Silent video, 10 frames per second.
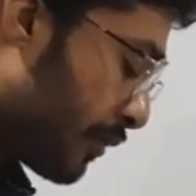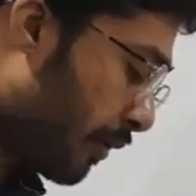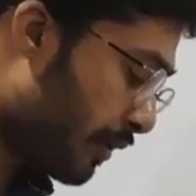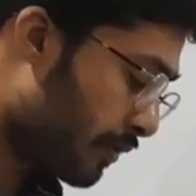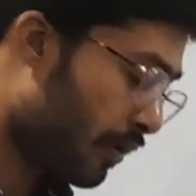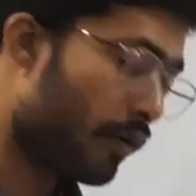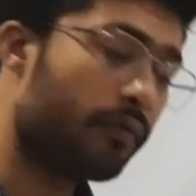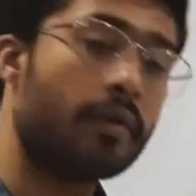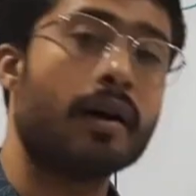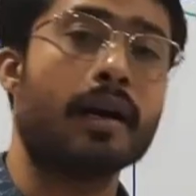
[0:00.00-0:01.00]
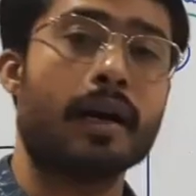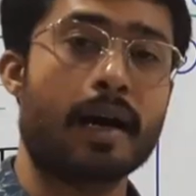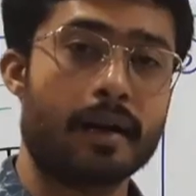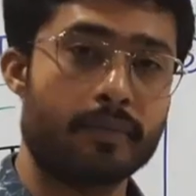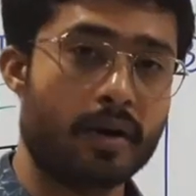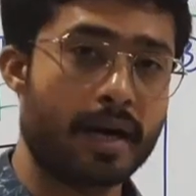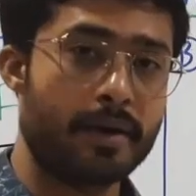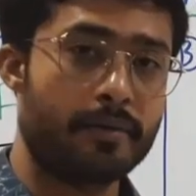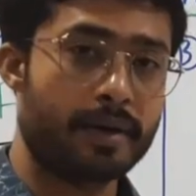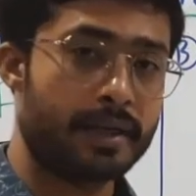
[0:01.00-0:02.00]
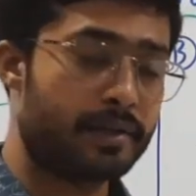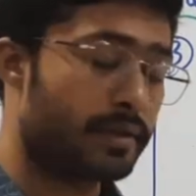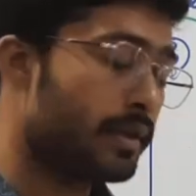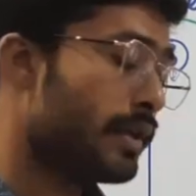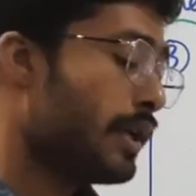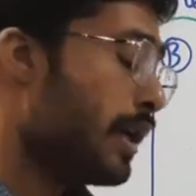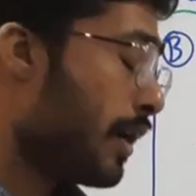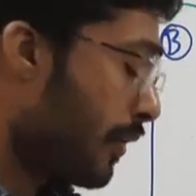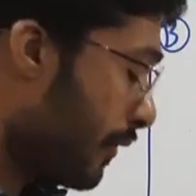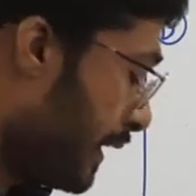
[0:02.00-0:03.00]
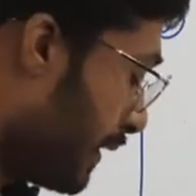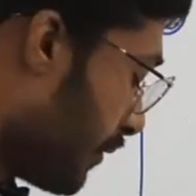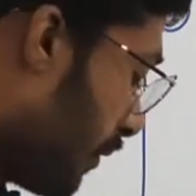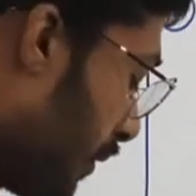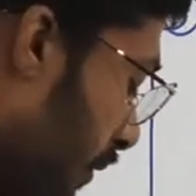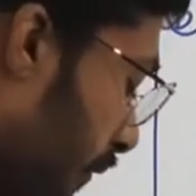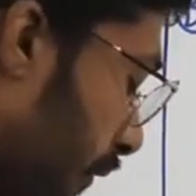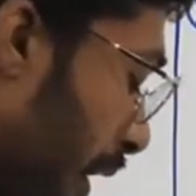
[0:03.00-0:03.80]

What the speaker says: source of carbohydrates. Rich source of